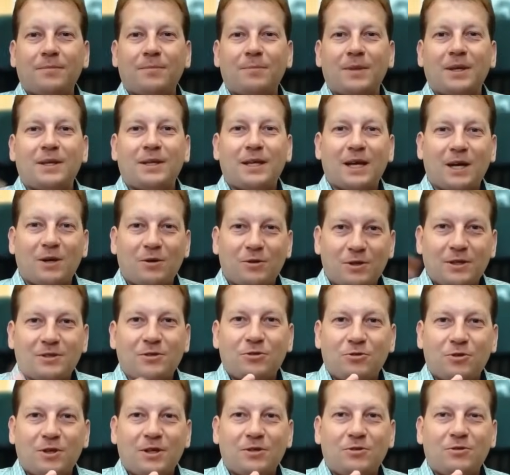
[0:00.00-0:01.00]
But now let's
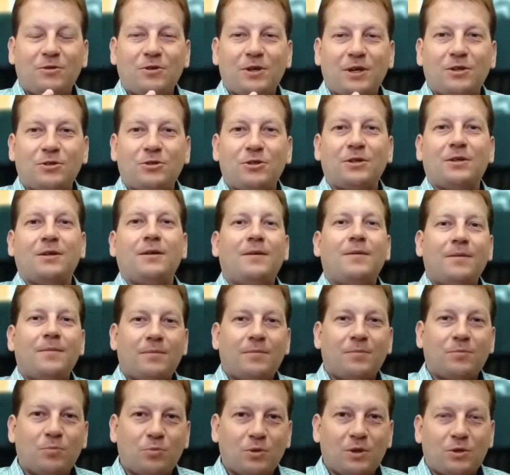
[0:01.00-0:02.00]
try to touch it.
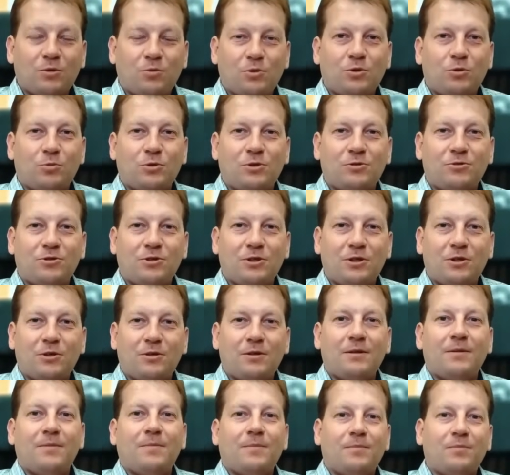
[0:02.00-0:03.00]
What will we
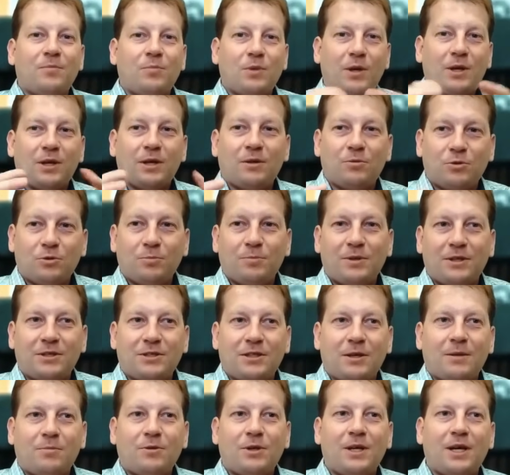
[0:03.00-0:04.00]
feel? Well, it will be
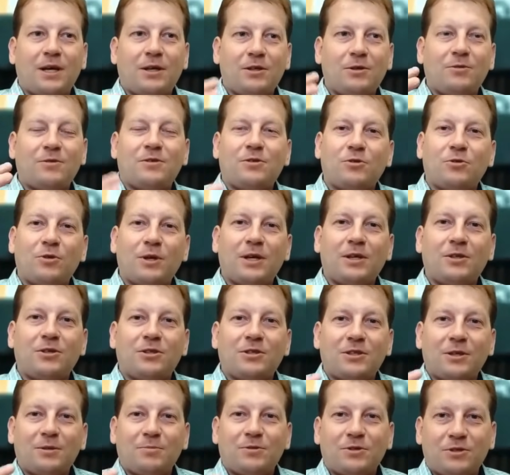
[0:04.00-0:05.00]
some kind of strange
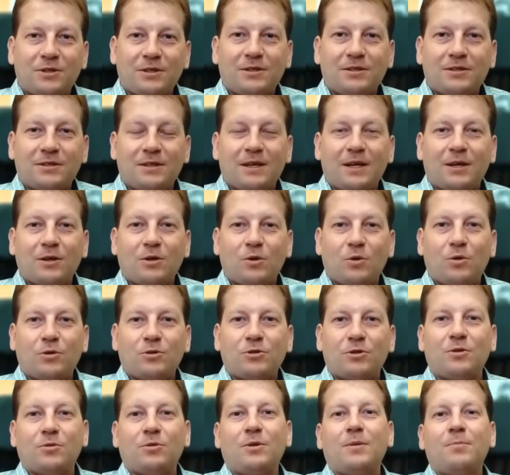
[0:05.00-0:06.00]
substance that
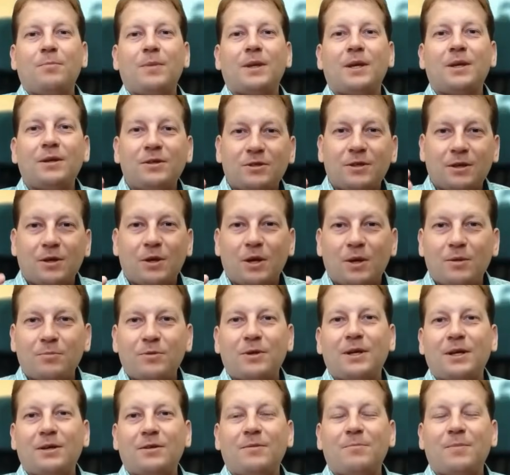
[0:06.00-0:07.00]
also repels
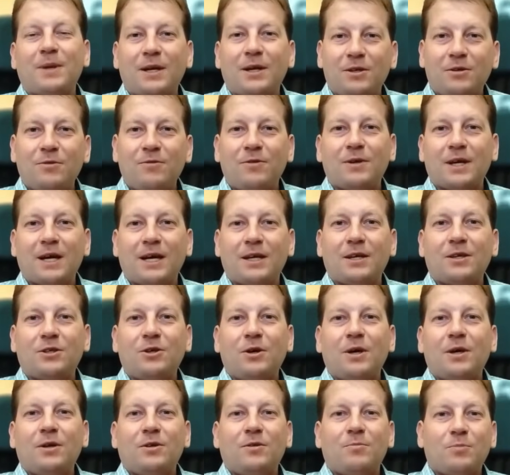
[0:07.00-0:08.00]
objects made of like
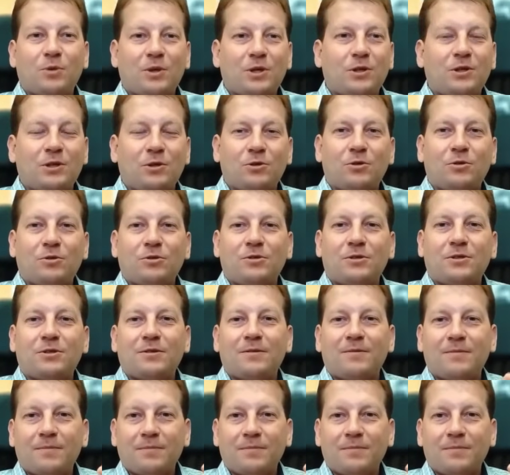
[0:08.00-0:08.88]
charged particles.